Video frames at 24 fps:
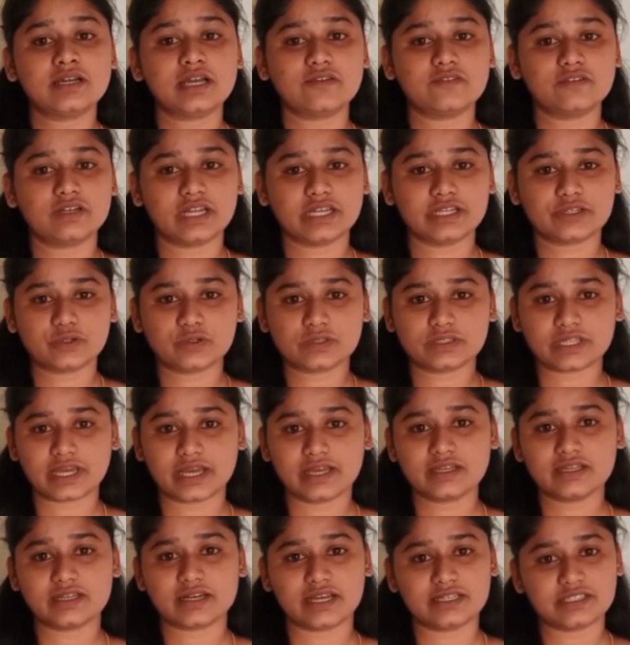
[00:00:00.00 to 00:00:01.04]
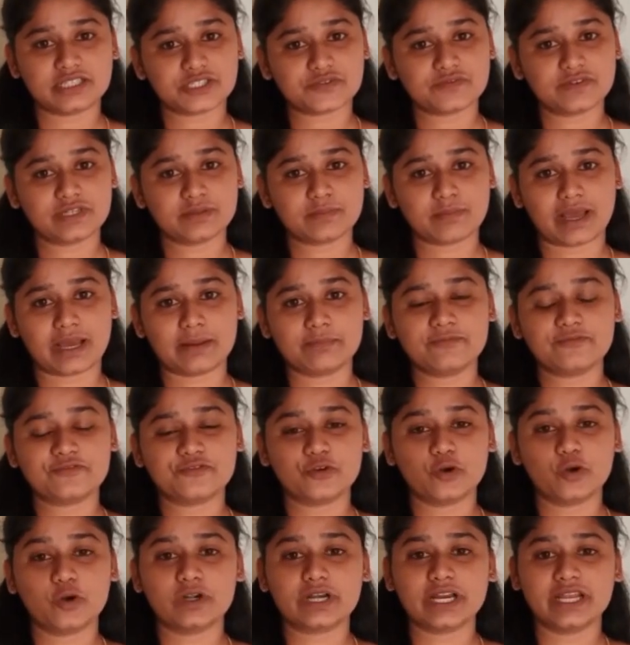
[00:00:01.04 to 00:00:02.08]
I would like to thank Rajeshwari ma'am
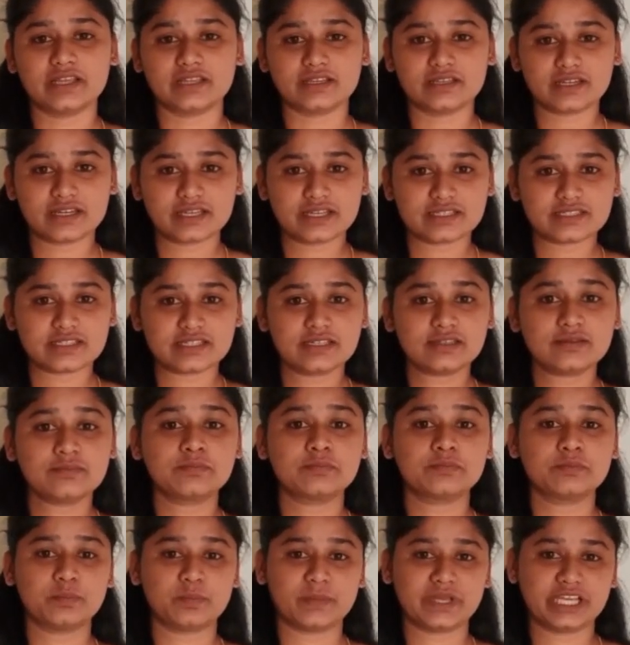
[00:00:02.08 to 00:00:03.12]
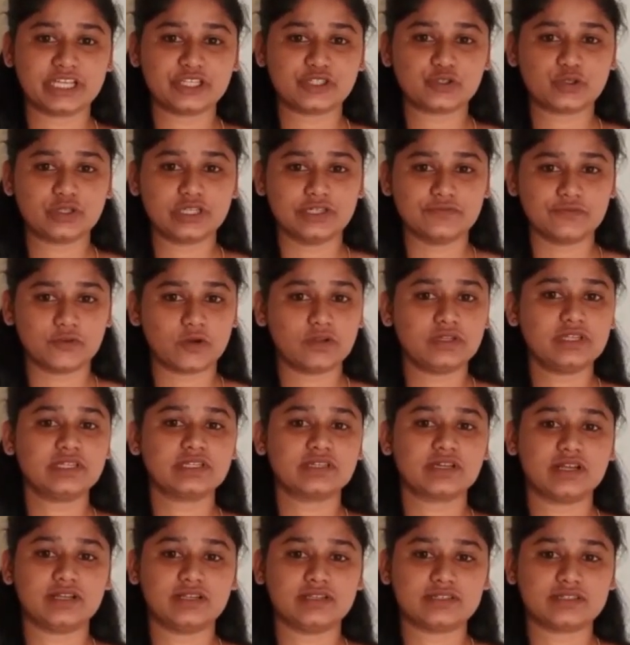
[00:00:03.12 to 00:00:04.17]
for encouraging me to involve in
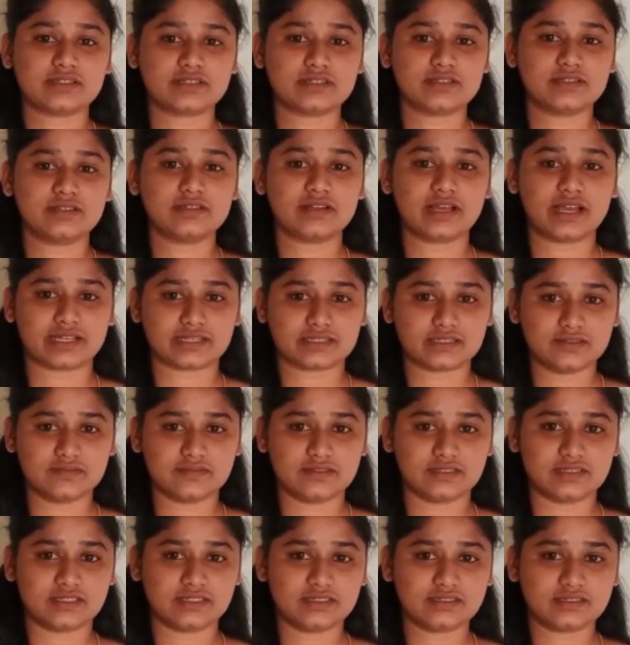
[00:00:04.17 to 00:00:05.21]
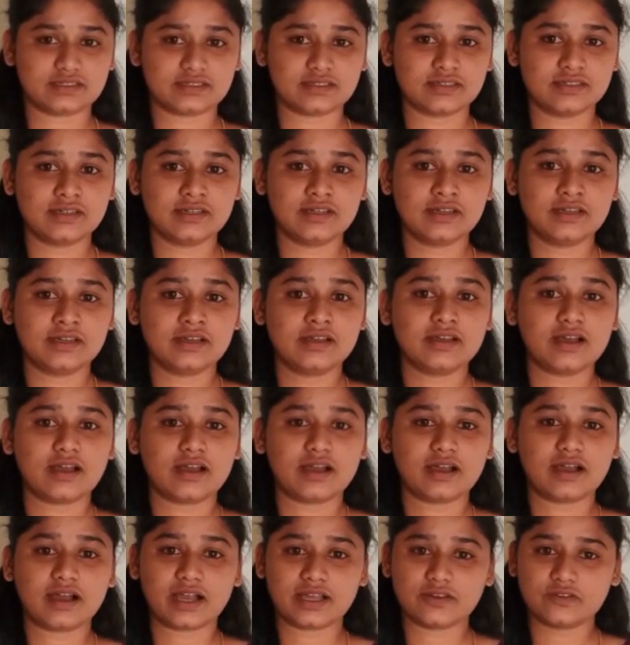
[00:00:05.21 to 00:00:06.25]
cultural activities.
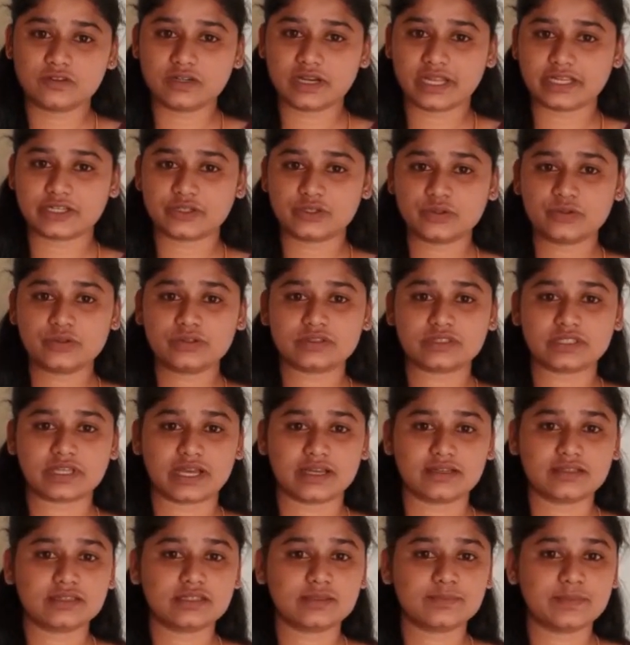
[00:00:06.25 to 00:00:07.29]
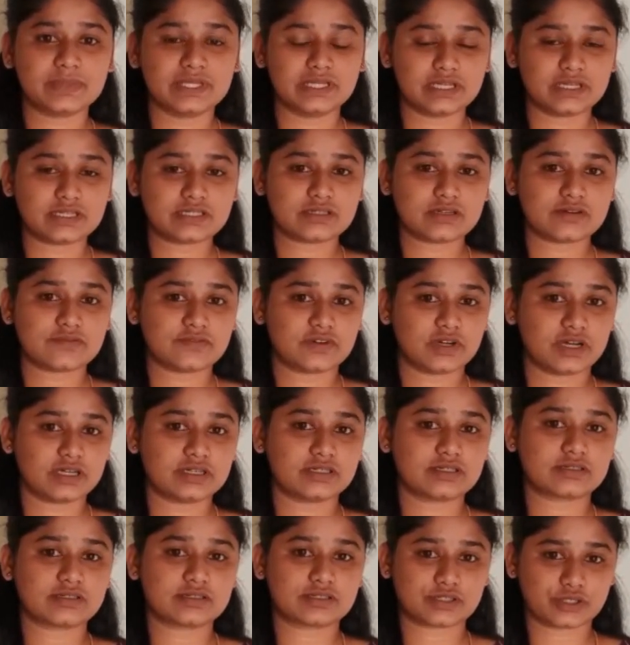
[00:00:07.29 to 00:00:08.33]
I would like to thank the pillars of
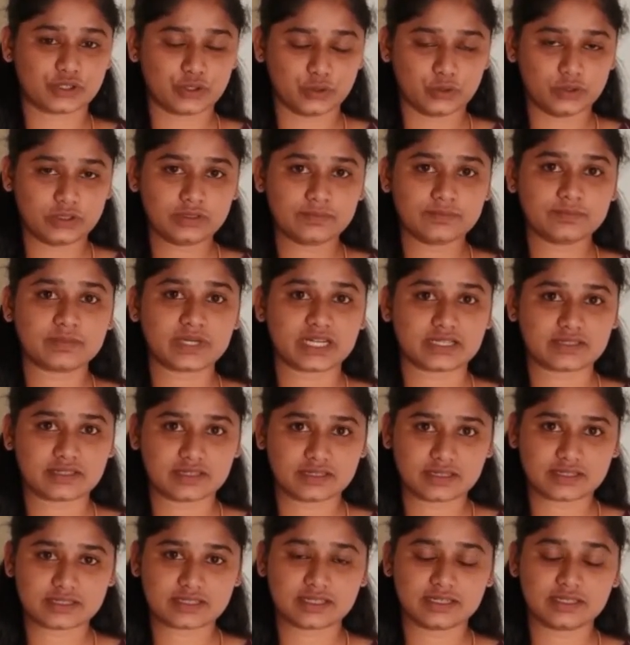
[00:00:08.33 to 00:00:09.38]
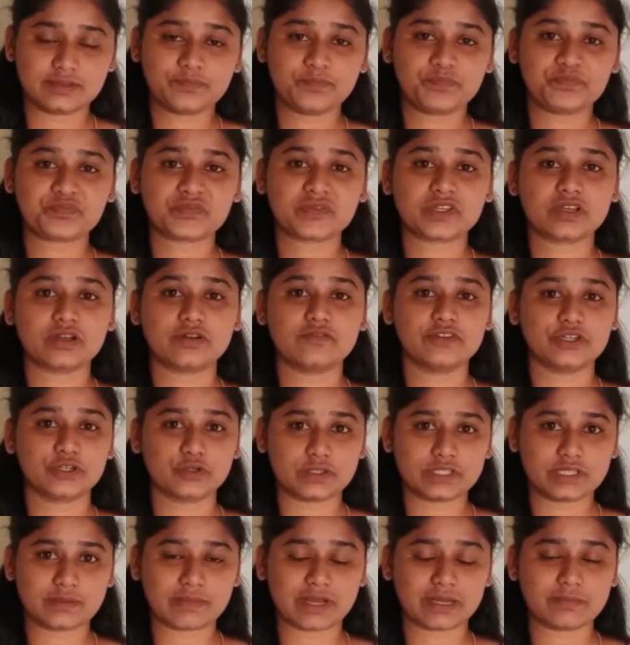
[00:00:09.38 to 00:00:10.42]
our school, Prasanna sir,
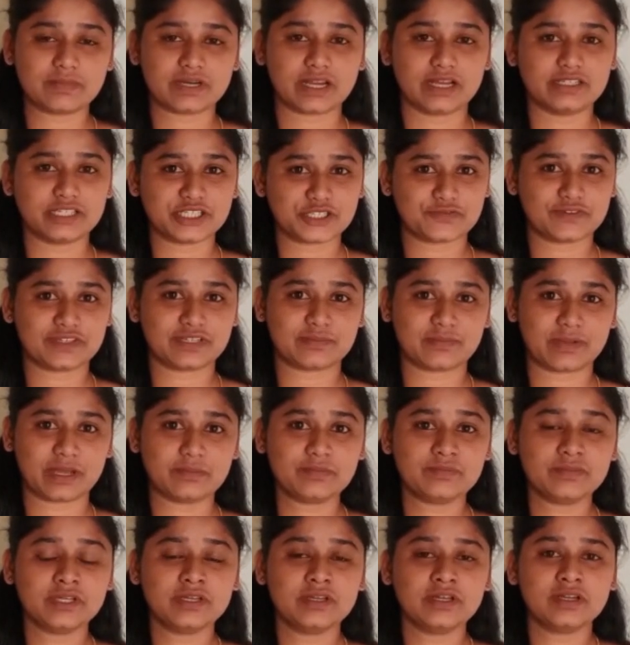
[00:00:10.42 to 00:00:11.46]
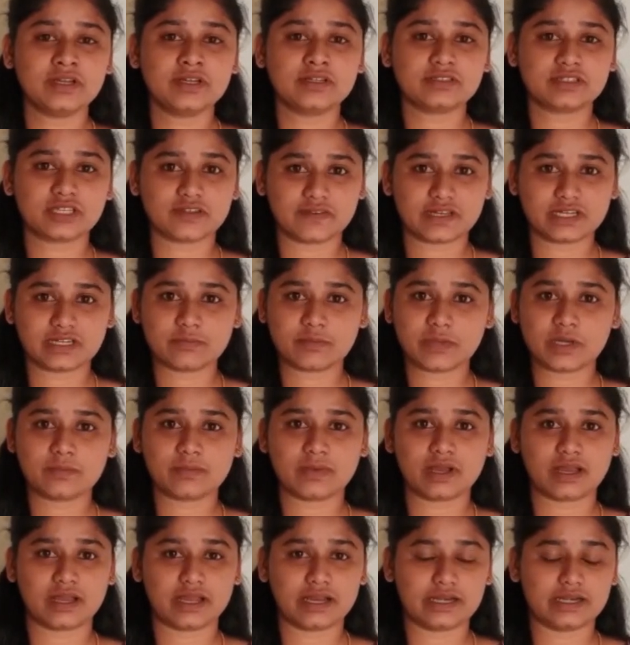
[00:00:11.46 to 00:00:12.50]
Vinoda ma'am, Rajeshwari ma'am, Triveni
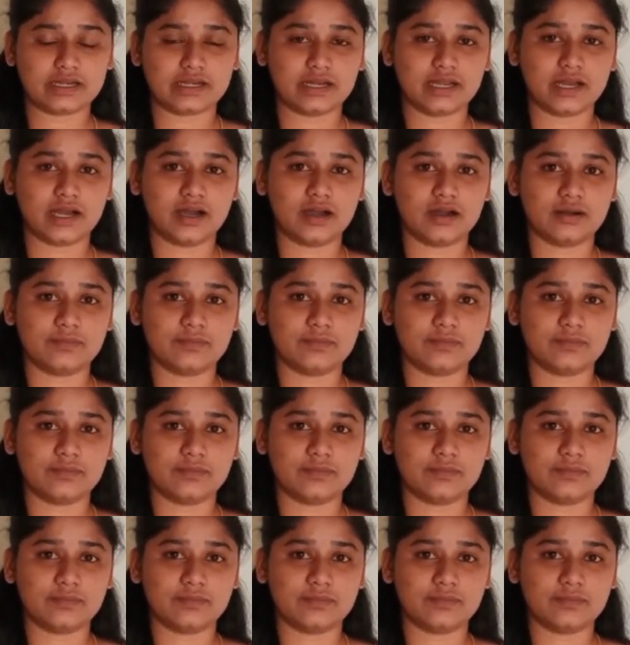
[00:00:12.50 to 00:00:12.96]
ma'am, and